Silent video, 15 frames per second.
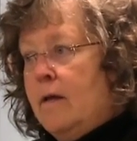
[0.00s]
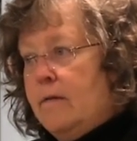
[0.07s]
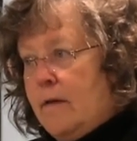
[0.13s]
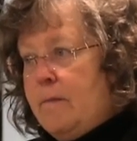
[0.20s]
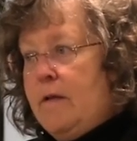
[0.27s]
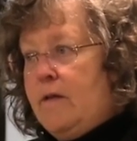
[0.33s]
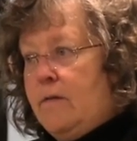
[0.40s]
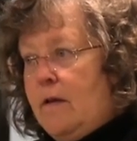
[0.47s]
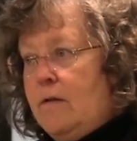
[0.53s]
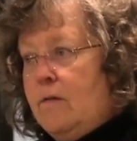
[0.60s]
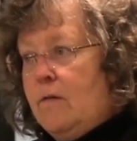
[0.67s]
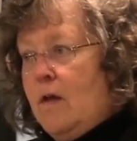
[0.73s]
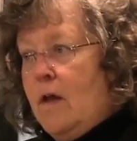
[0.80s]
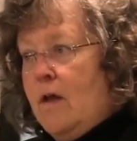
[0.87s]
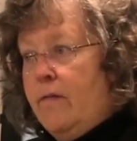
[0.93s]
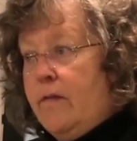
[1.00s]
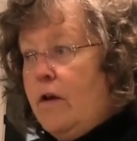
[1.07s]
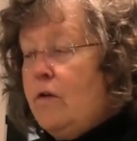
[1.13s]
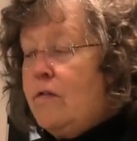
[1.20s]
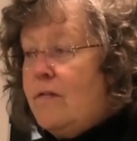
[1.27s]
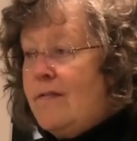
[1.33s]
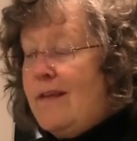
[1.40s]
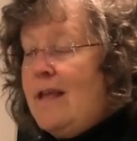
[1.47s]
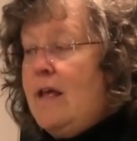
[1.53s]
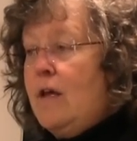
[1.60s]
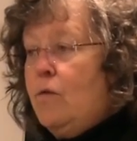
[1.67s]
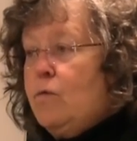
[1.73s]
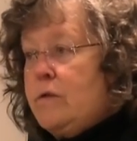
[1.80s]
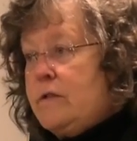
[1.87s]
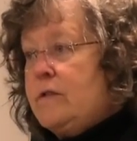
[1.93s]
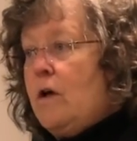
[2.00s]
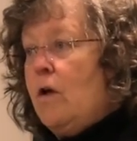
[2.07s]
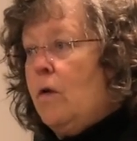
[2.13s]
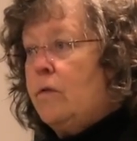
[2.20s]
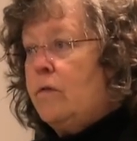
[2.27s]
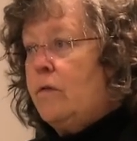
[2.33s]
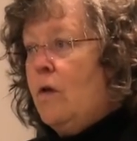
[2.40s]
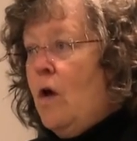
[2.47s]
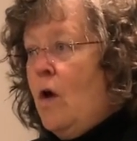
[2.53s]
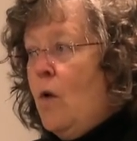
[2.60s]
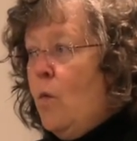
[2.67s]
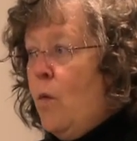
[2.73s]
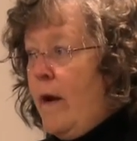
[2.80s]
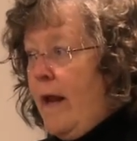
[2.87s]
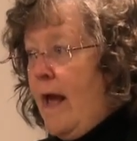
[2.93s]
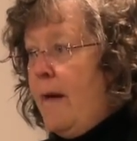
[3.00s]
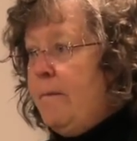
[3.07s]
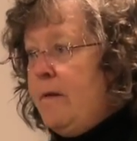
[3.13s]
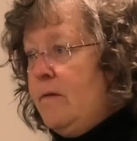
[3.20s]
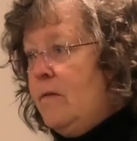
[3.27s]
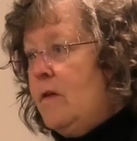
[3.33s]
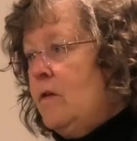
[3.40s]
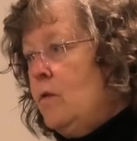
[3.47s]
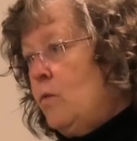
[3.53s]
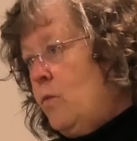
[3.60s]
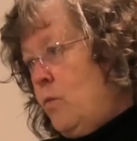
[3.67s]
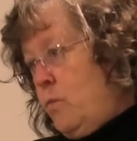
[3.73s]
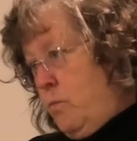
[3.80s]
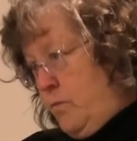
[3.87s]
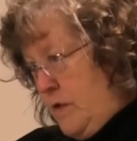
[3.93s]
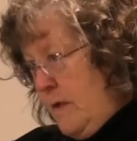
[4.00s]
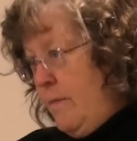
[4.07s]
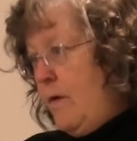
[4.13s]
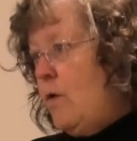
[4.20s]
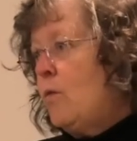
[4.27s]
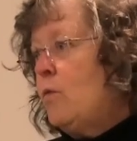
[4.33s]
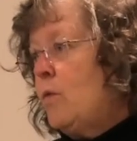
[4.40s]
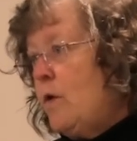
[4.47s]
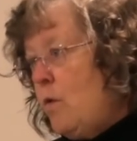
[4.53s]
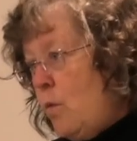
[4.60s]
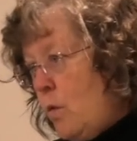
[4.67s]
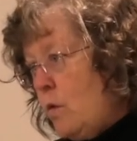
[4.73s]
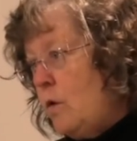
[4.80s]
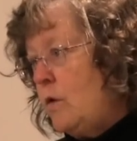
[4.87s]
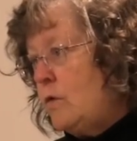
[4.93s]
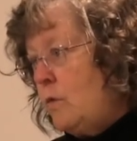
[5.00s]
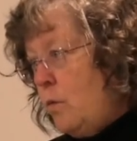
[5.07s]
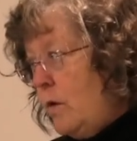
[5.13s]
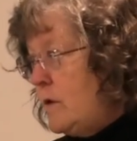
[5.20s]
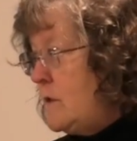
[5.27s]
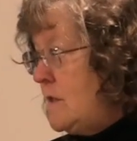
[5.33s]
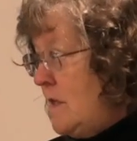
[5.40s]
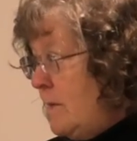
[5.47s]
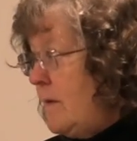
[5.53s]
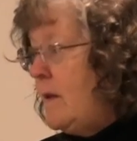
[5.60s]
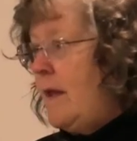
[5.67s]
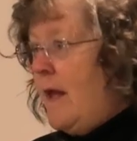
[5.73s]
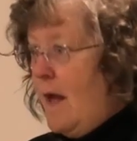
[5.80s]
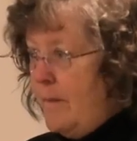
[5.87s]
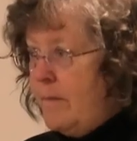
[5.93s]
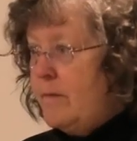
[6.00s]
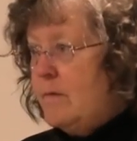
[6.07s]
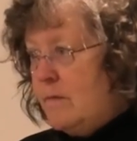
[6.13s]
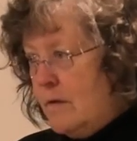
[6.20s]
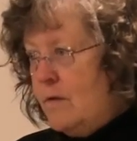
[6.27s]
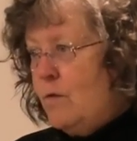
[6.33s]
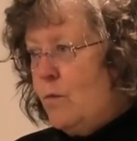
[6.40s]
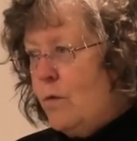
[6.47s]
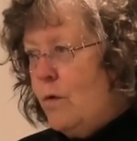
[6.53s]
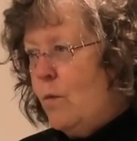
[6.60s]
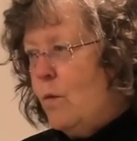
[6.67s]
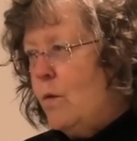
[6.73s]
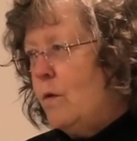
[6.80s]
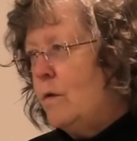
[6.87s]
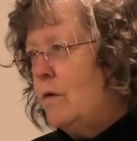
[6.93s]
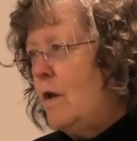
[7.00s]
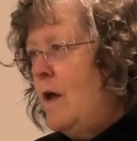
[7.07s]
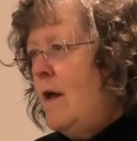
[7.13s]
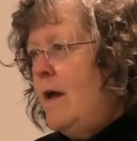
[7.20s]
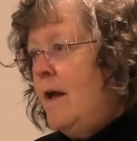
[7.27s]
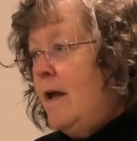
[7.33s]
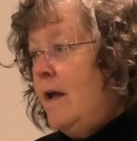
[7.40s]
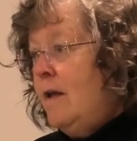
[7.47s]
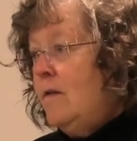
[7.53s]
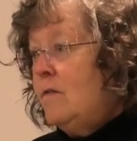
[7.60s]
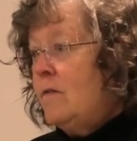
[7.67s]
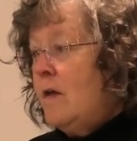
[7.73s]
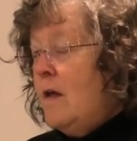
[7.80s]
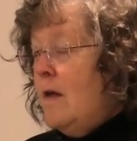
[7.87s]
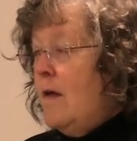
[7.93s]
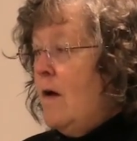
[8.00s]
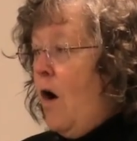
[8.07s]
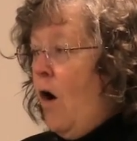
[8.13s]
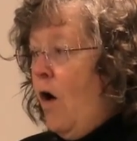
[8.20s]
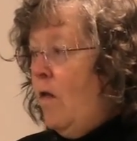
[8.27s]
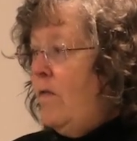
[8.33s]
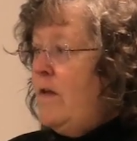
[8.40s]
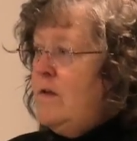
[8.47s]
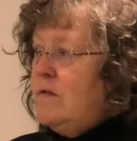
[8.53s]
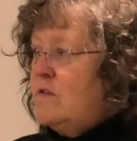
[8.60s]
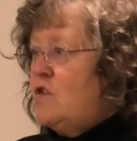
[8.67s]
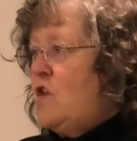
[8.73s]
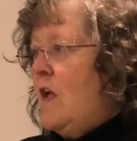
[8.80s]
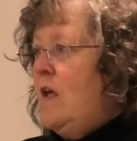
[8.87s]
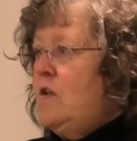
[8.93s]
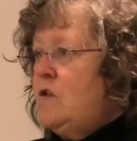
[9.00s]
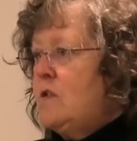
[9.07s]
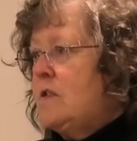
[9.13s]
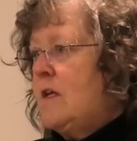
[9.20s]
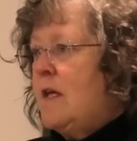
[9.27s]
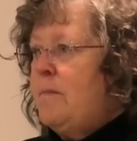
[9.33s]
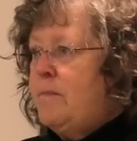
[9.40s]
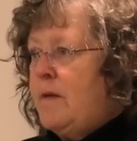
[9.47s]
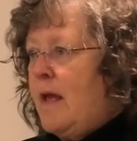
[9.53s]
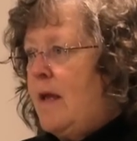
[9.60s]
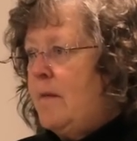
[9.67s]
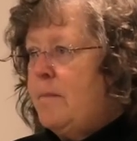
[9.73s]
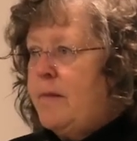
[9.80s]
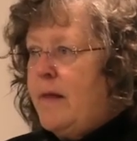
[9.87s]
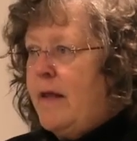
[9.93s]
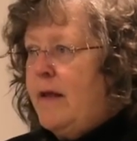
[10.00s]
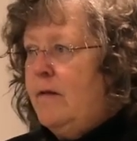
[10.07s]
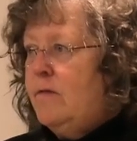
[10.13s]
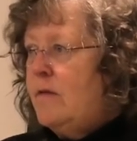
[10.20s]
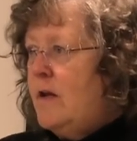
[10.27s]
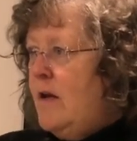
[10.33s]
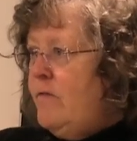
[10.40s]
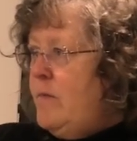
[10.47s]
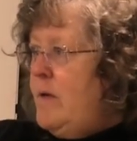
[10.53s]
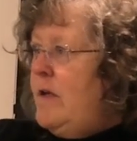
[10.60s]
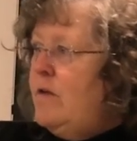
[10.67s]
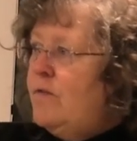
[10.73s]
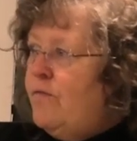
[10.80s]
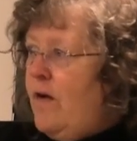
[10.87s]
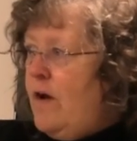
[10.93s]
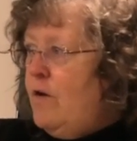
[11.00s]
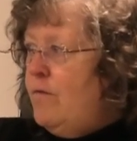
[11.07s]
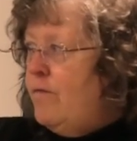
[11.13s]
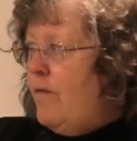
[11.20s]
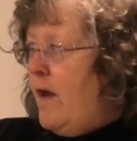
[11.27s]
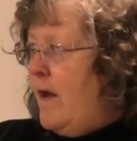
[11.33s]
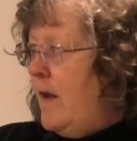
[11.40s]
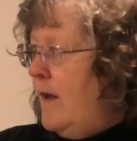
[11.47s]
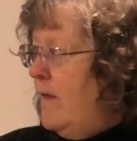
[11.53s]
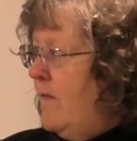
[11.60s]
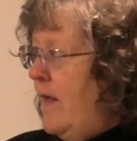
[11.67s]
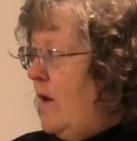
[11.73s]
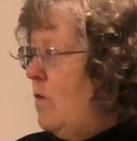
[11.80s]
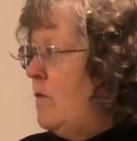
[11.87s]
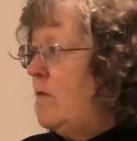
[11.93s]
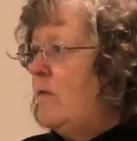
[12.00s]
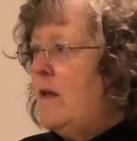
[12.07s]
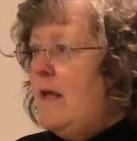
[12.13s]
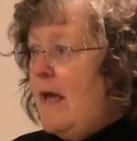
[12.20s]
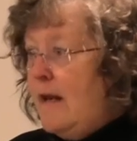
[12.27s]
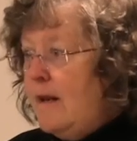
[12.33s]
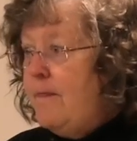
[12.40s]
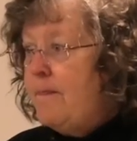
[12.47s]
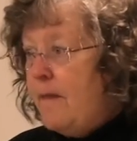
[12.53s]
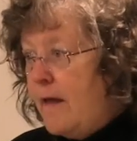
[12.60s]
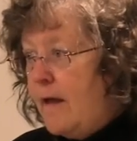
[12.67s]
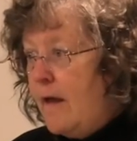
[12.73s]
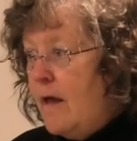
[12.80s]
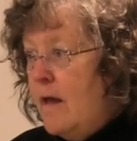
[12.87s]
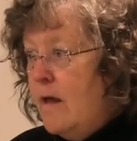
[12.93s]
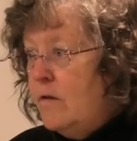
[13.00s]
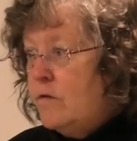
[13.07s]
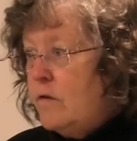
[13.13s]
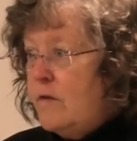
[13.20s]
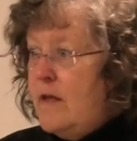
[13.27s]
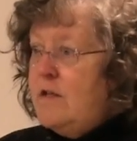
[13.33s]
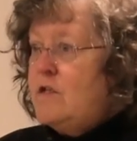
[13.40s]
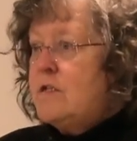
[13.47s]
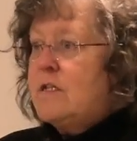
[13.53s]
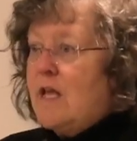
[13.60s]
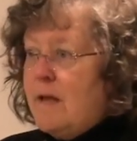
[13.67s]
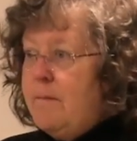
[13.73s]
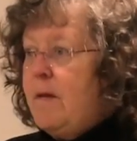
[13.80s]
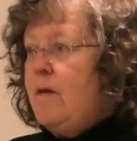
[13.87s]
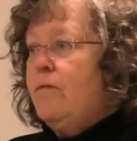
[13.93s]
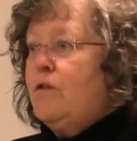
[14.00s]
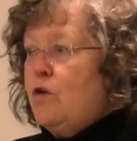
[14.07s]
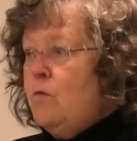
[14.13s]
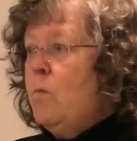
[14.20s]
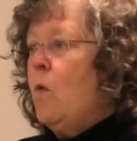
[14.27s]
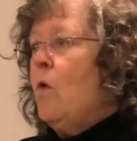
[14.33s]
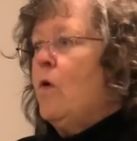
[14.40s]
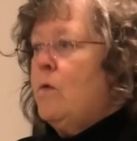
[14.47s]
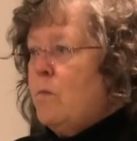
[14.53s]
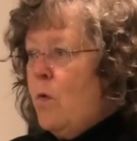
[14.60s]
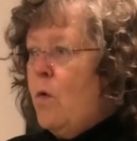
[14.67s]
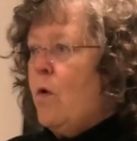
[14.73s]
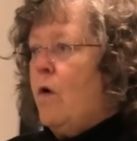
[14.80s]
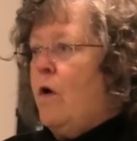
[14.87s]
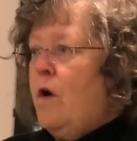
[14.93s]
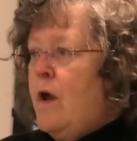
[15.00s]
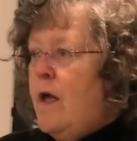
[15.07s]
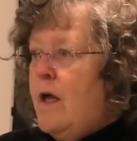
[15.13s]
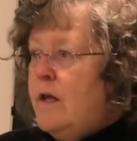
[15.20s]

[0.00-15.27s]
Does that make sense? They're seeing results. What happens in the typical real world, what typically happens in the real world, is all these changes keep taking place, and everybody's firefighting, and they don't see anything. So they just keep giving you more and more.